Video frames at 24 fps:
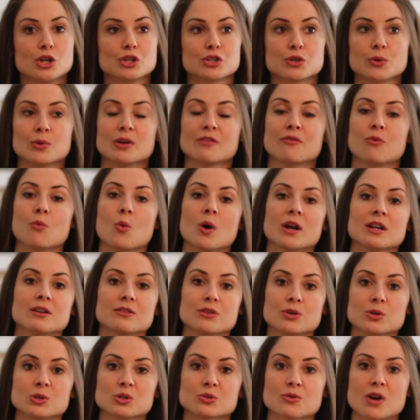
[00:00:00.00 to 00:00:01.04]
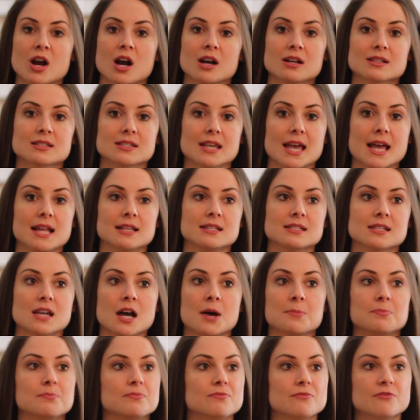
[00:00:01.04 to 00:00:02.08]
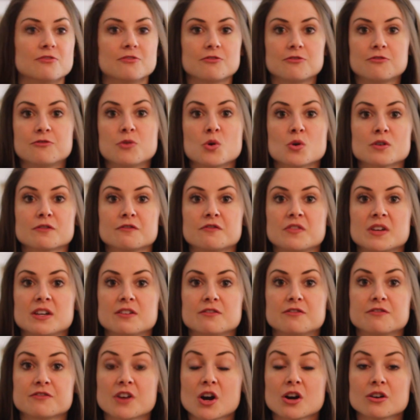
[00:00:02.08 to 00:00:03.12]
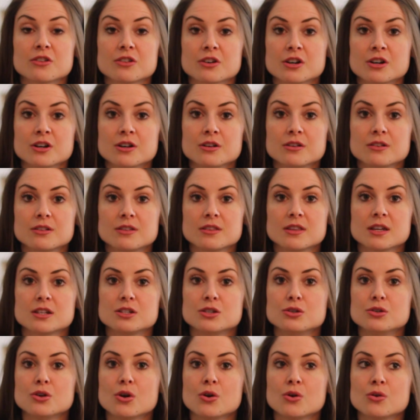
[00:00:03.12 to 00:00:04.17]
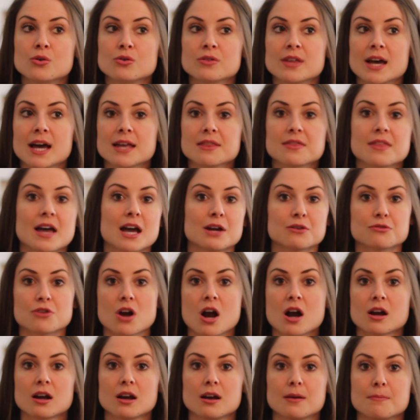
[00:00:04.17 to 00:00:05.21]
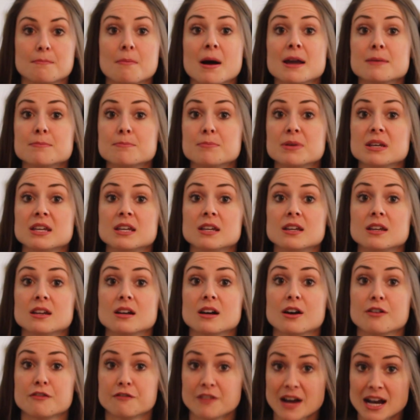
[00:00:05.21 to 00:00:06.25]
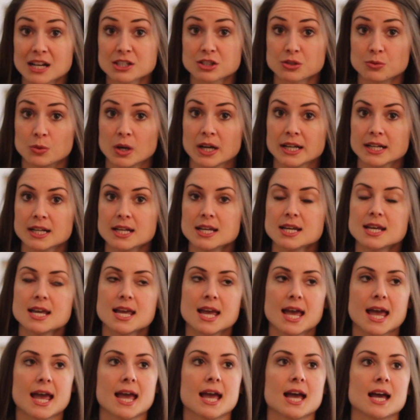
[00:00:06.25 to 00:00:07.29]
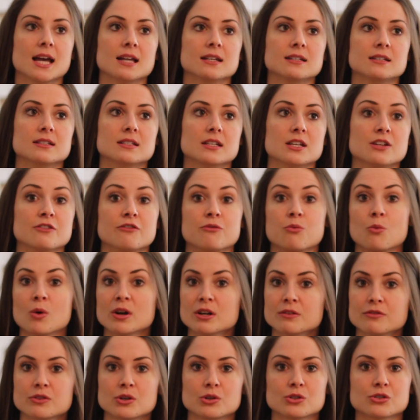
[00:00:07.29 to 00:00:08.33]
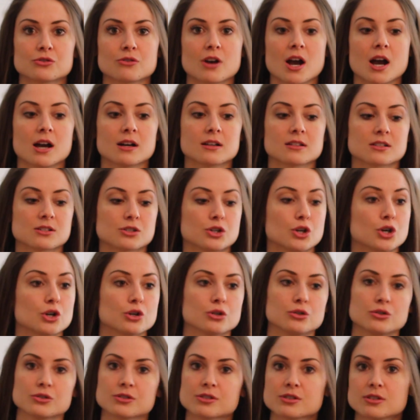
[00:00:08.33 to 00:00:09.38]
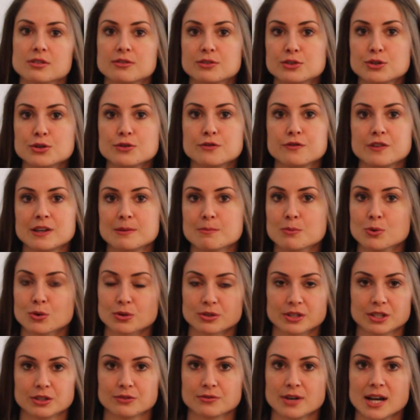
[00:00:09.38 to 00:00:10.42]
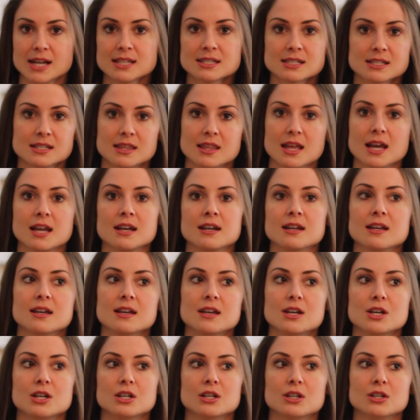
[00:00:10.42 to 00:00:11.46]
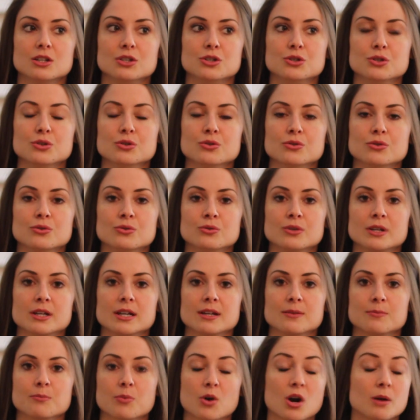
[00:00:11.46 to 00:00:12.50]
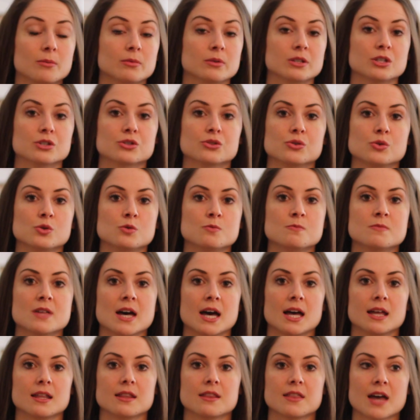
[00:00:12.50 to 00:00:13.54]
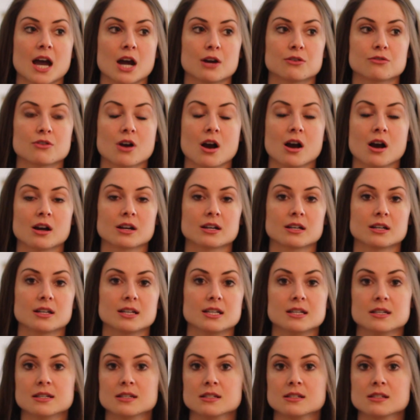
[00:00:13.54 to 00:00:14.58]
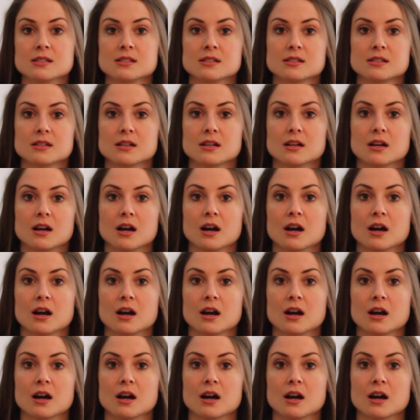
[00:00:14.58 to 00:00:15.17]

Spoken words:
So if one of those rocks ends up 4 feet farther, then you know that that rock might be a fast one. And if one of those rocks curls 2 feet more than the rest, then you can probably assume that that rock is